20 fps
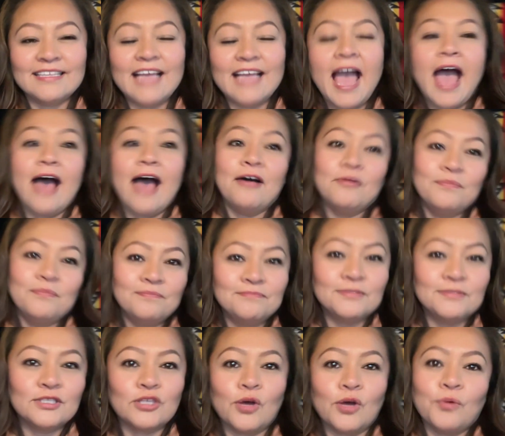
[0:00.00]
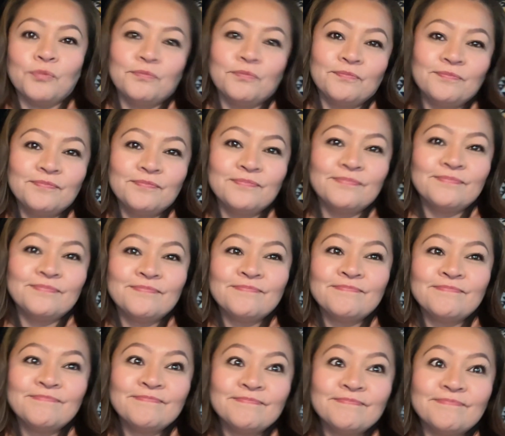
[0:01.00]
Yeah, so.
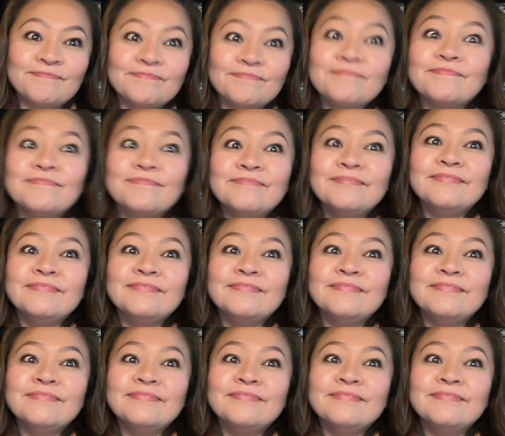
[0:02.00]
Mm -hmm.